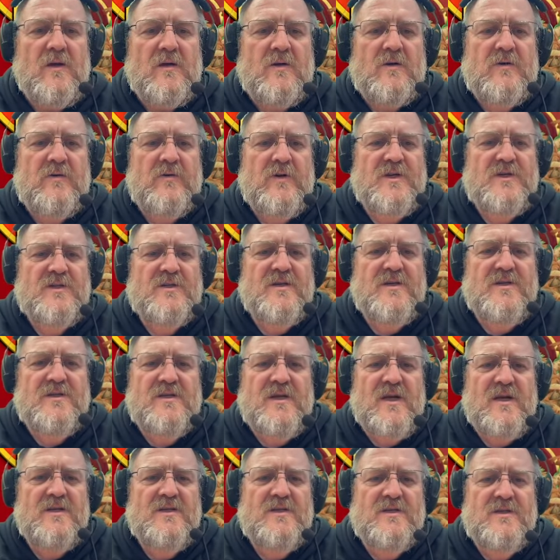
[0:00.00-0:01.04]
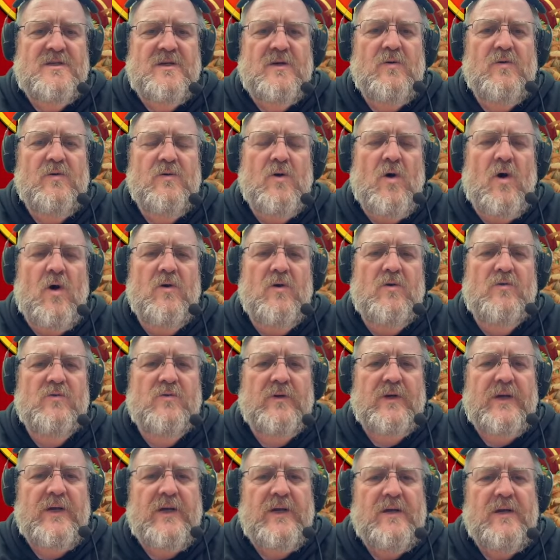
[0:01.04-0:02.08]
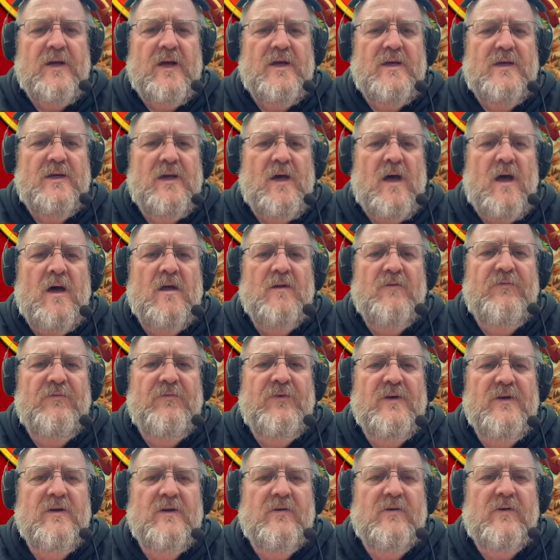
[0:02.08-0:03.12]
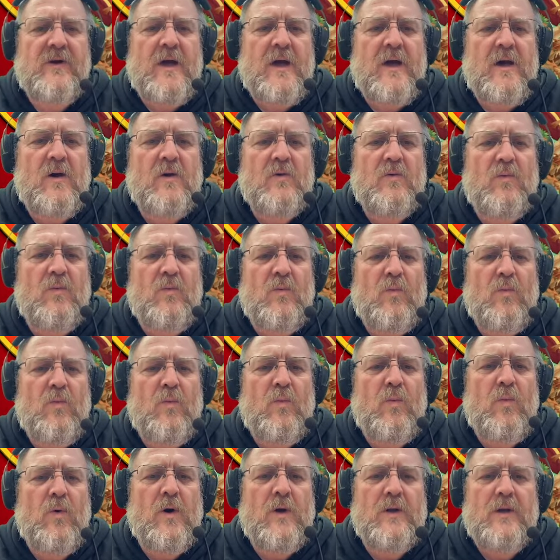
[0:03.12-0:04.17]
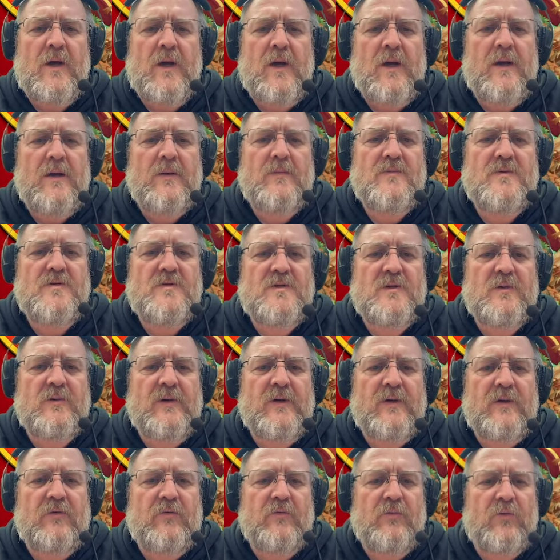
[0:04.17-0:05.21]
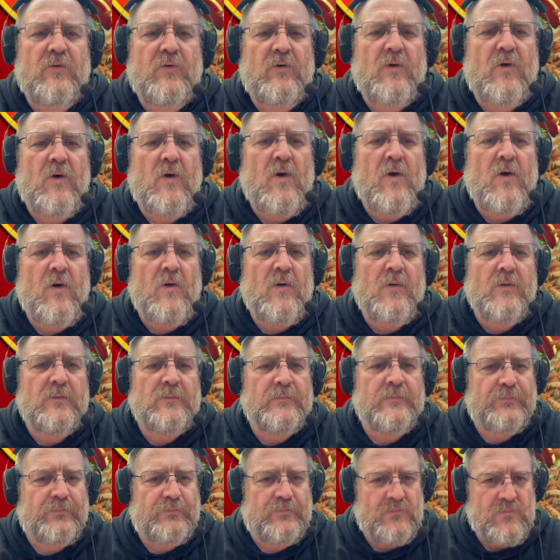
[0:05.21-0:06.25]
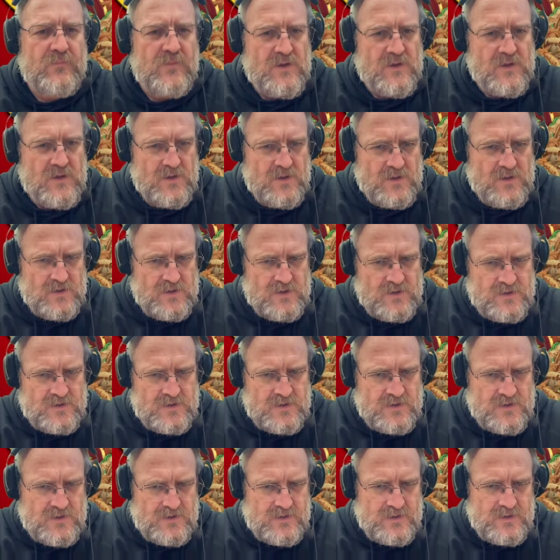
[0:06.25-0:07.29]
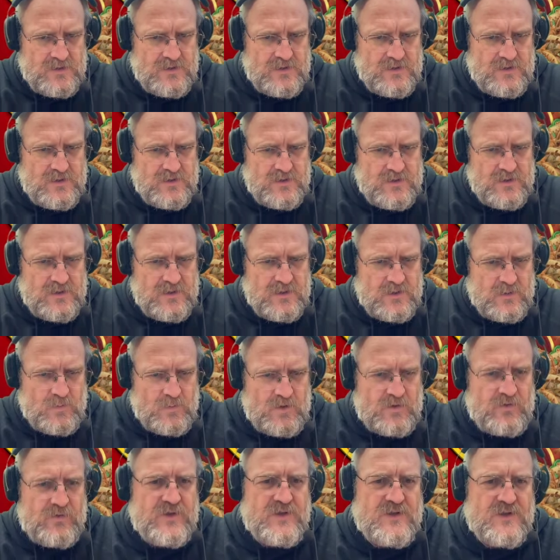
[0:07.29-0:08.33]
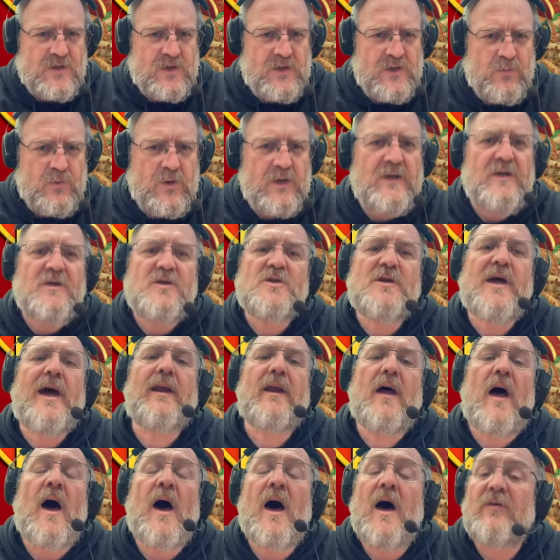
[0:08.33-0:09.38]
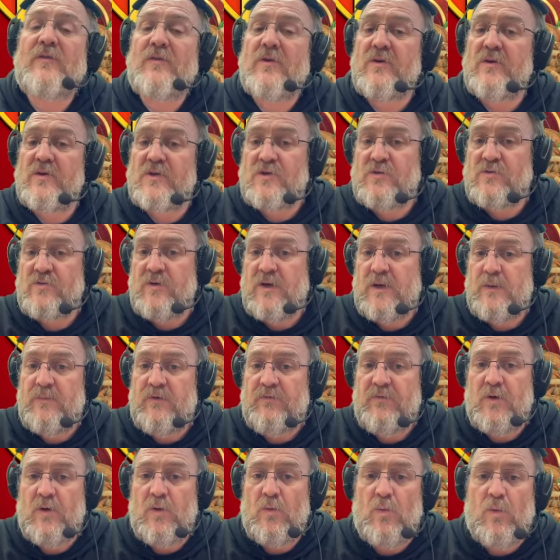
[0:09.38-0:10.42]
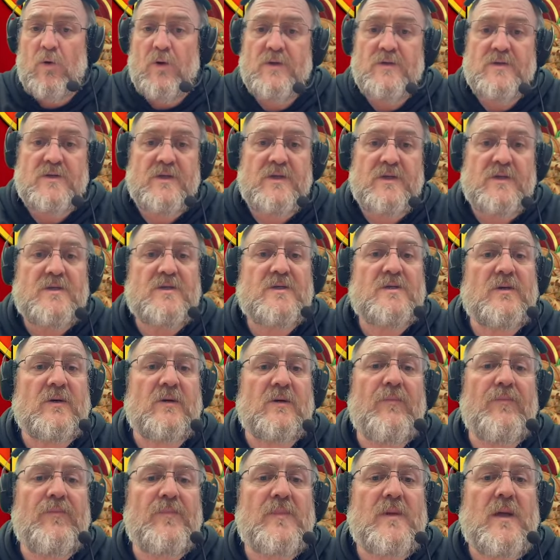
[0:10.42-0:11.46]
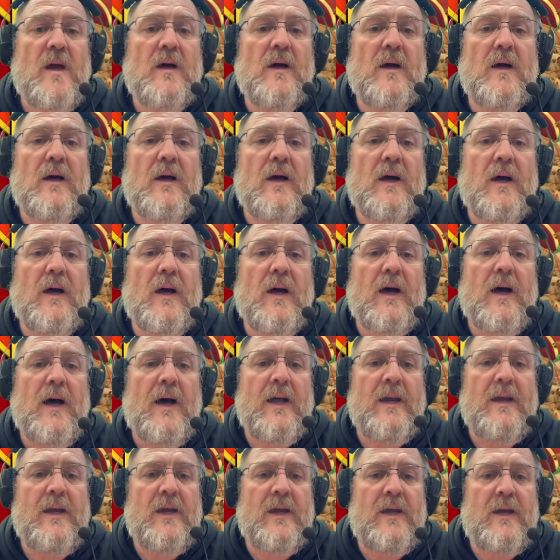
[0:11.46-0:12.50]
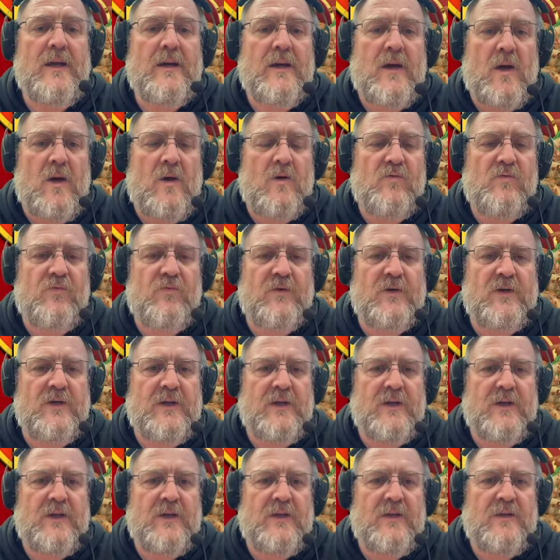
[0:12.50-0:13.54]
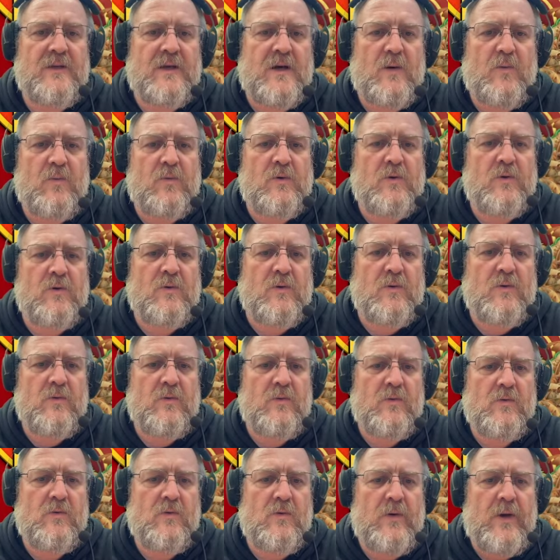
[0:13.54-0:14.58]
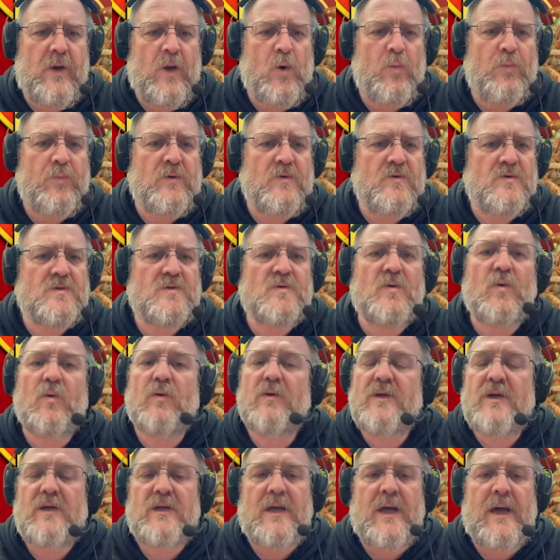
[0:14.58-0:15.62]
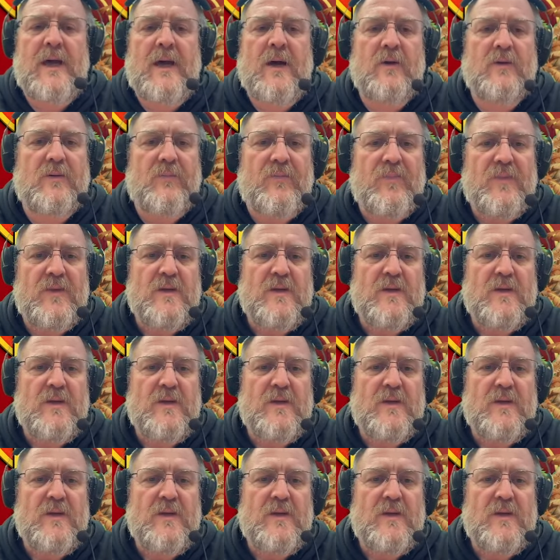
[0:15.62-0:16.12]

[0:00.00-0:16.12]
Krista said, still not green. I can't figure out what I'm doing wrong. Well, Krista, we can chat after the stream if you wanted to. And then hopefully that will help you sort it out.